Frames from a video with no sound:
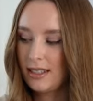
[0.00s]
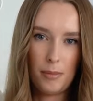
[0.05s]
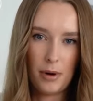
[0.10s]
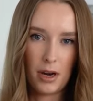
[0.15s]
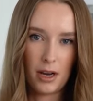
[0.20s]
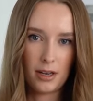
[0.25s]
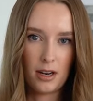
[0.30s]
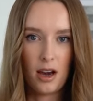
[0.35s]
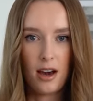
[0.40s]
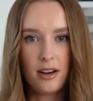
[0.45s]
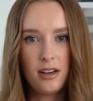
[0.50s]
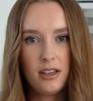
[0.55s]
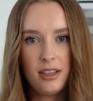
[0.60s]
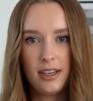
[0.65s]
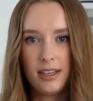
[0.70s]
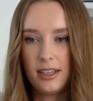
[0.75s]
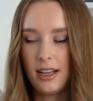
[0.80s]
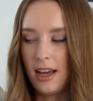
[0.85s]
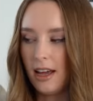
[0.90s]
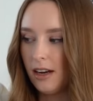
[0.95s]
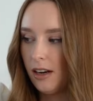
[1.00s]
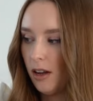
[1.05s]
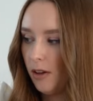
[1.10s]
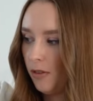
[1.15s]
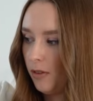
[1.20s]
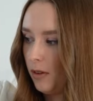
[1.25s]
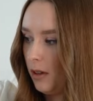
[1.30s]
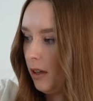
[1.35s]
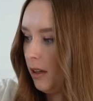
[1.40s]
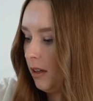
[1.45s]
But other than that, I
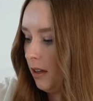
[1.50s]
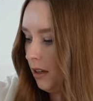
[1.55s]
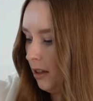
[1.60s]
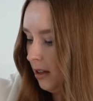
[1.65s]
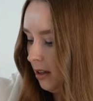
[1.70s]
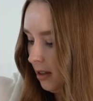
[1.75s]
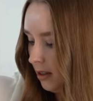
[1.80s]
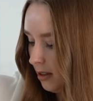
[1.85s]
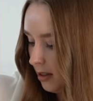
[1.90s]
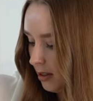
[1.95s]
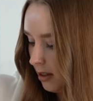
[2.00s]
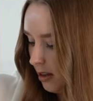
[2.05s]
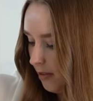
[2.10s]
think it's